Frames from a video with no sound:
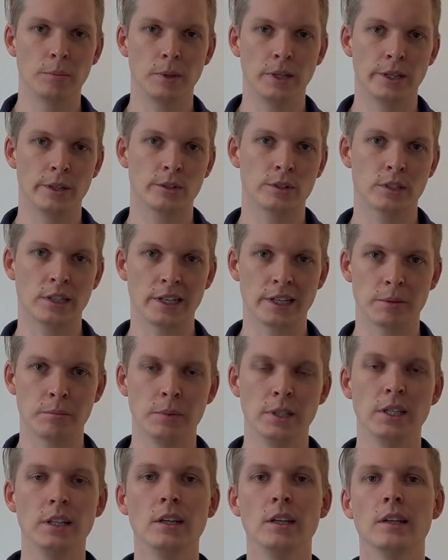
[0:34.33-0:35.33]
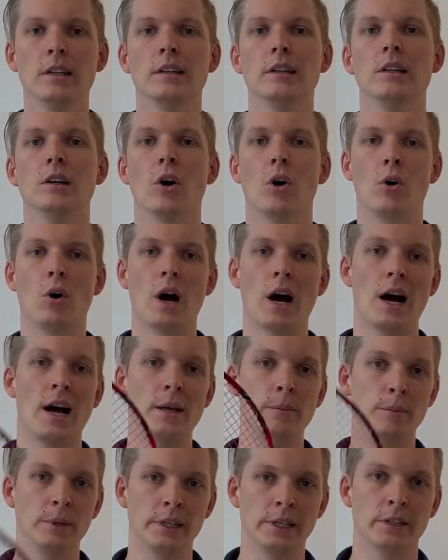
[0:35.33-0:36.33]
players like me or high
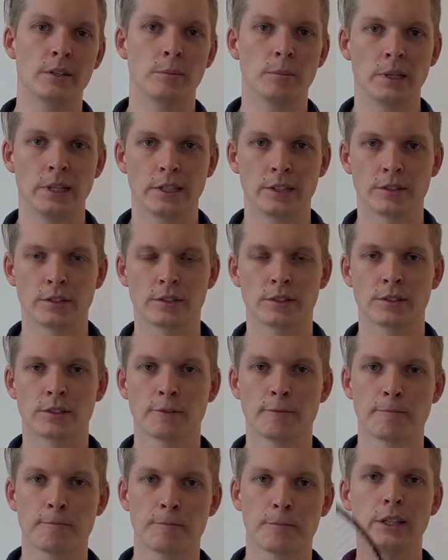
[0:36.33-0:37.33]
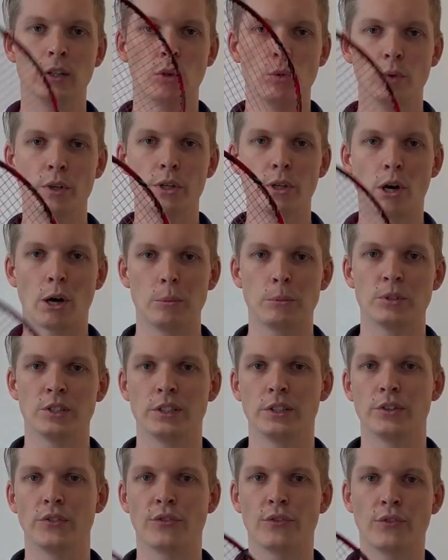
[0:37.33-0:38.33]
beginner players. It only comes in
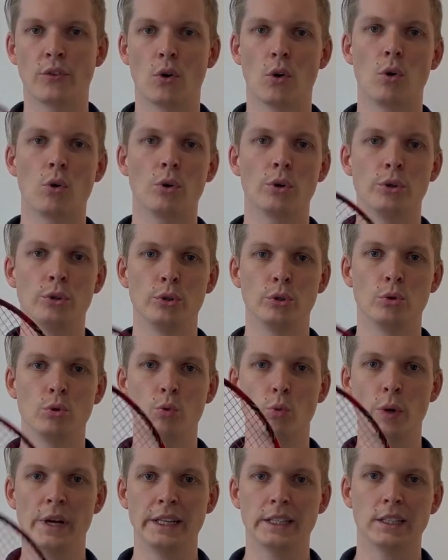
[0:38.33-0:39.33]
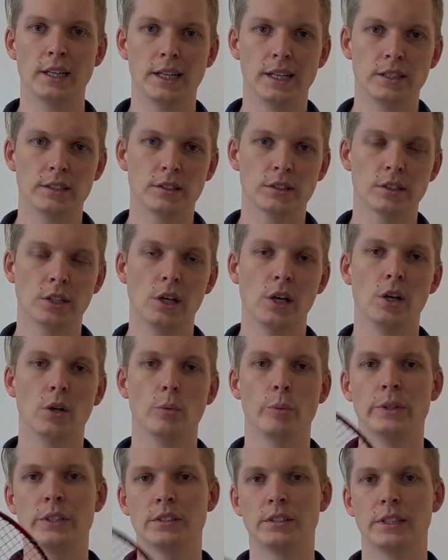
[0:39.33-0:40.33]
the 4U weight class,
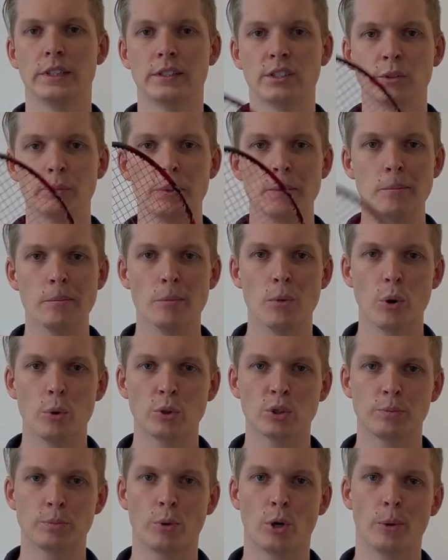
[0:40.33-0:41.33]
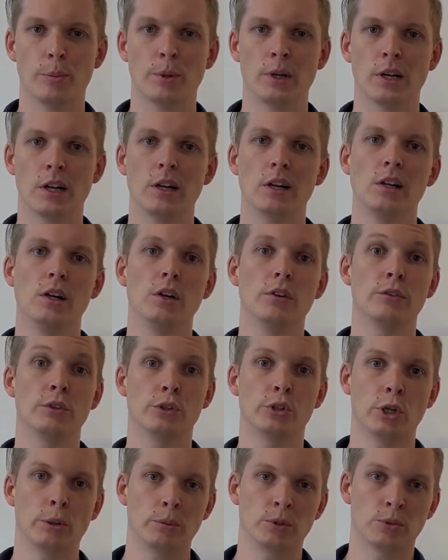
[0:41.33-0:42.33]
which tends to be most popular for
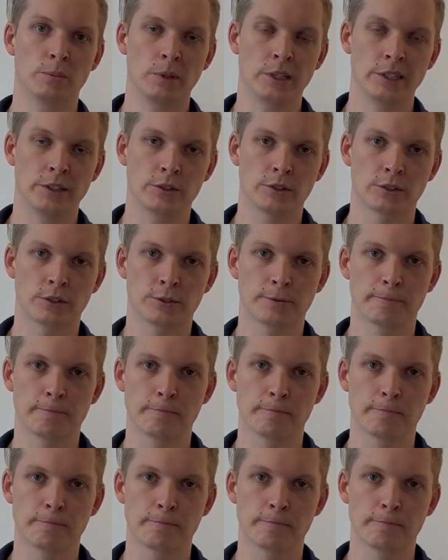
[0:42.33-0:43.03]
doubles players.